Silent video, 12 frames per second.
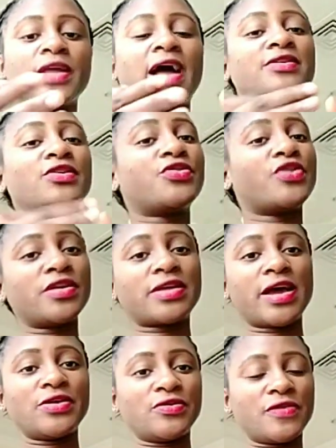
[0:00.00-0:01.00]
And the third
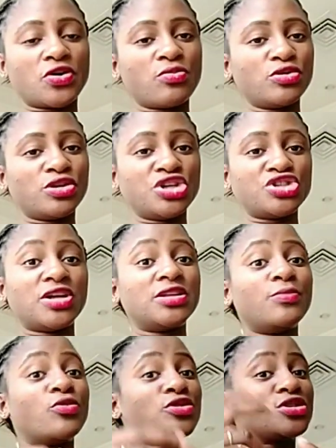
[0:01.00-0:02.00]
kind of accommodation,
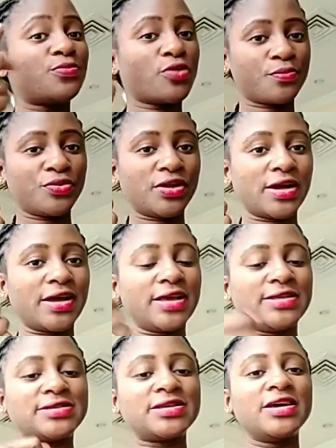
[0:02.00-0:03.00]
and the most popular,
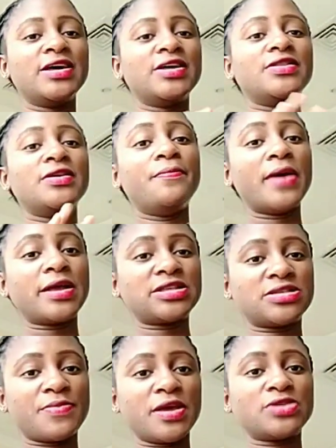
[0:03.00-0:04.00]
is the
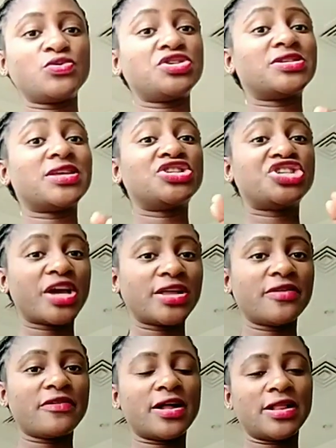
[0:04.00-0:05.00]
bed space, which is a
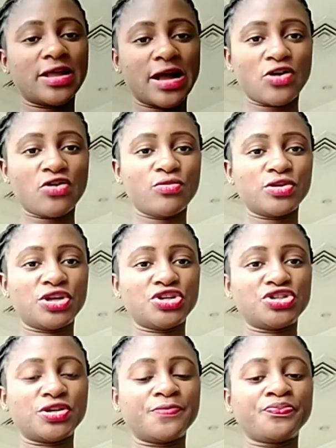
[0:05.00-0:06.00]
general
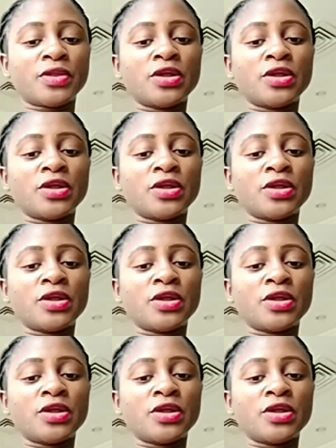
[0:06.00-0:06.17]
accommodation.